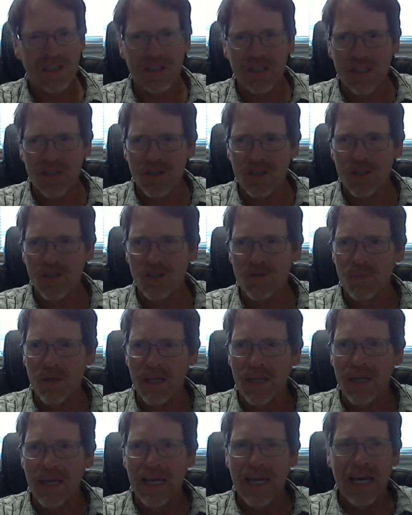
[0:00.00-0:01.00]
excuse me.
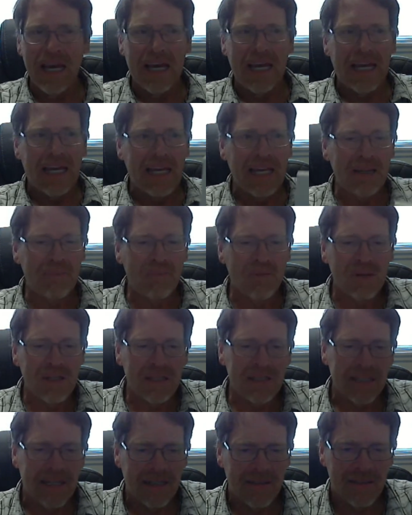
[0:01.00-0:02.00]
He
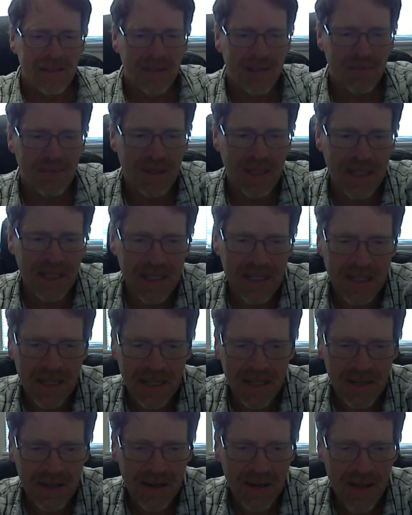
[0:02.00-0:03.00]
brings out something in
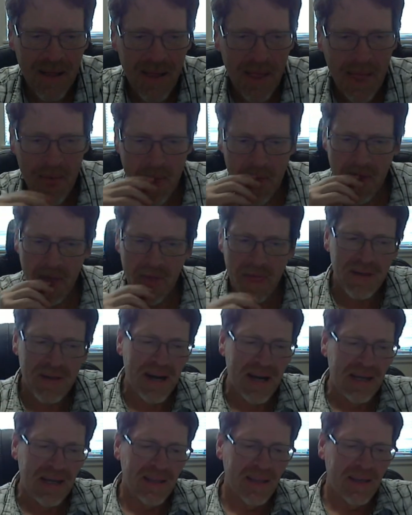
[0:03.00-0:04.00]
here that
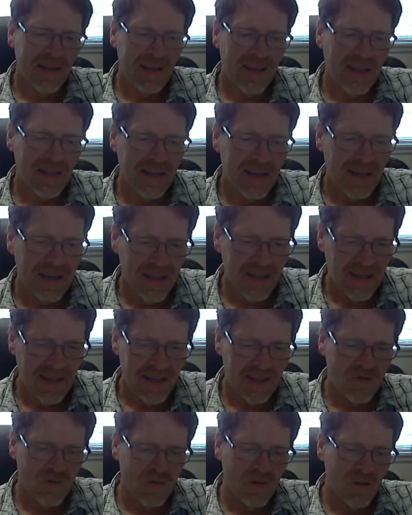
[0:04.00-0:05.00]
I think
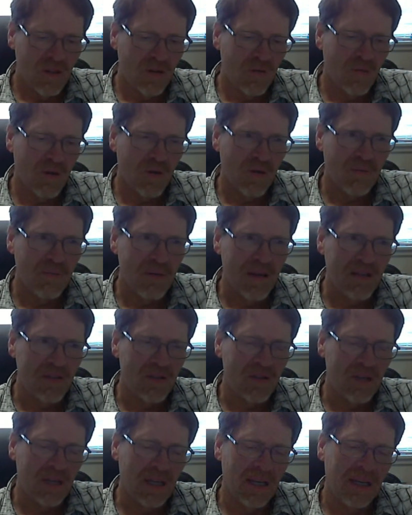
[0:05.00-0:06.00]
is really worth
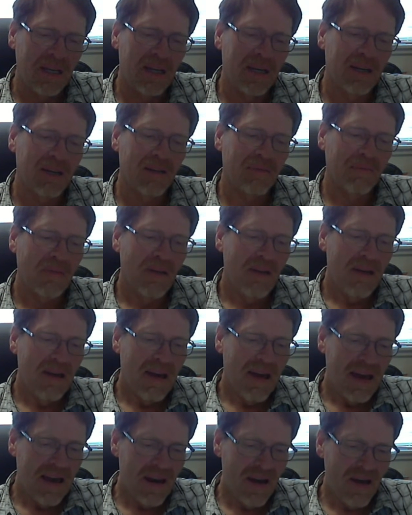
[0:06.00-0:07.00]
mentioning here,
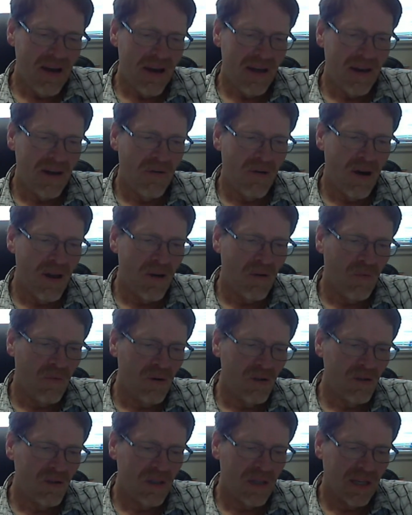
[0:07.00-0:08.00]
and I
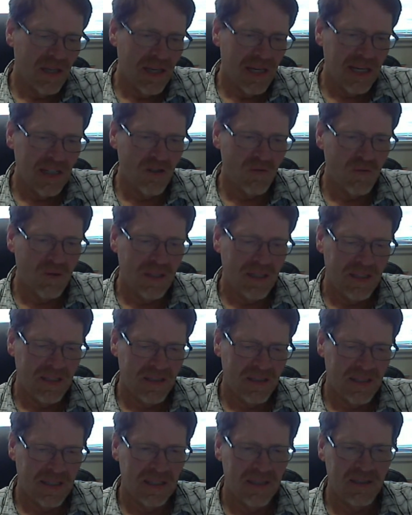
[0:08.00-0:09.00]
want you to catch what he
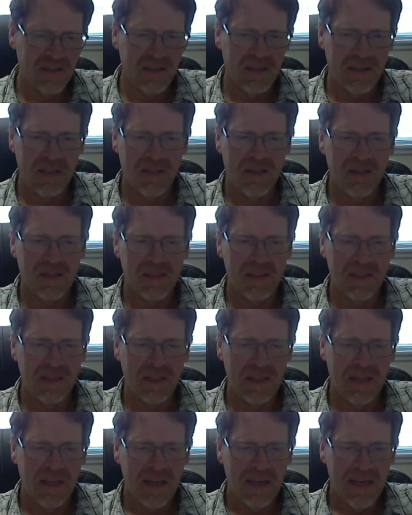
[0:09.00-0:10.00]
says on here as
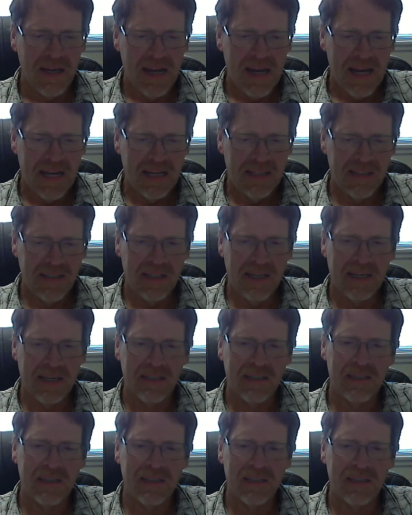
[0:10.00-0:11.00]
he
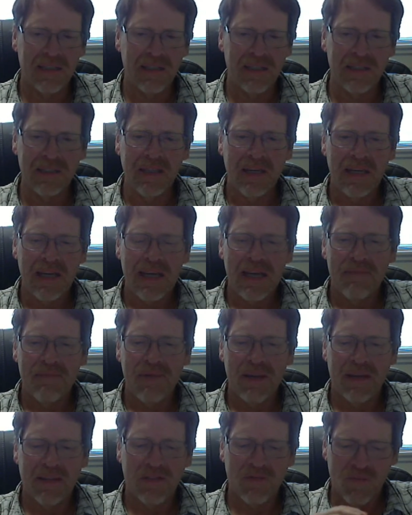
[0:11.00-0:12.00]
gets into this,
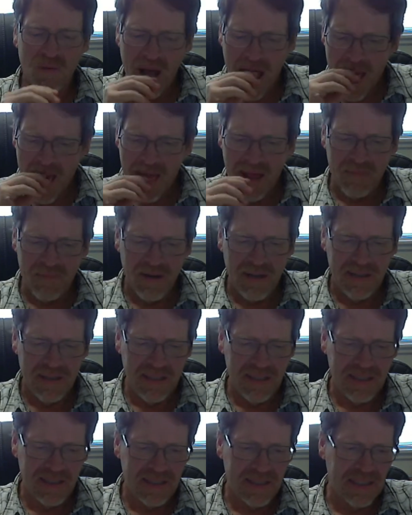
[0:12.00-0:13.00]
because
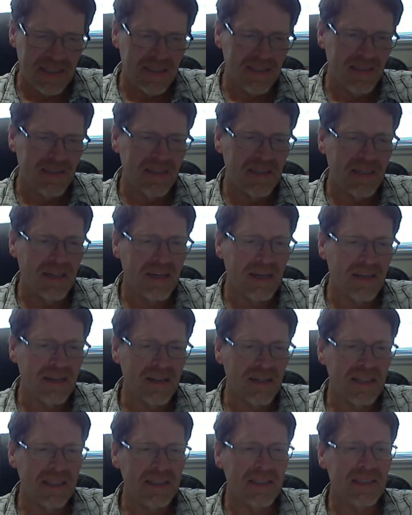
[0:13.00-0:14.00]
Randy says on here,
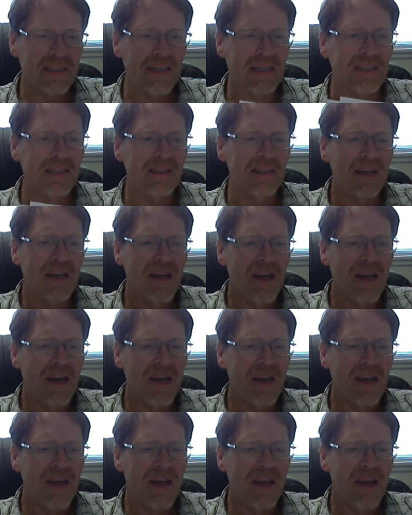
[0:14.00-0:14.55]
he says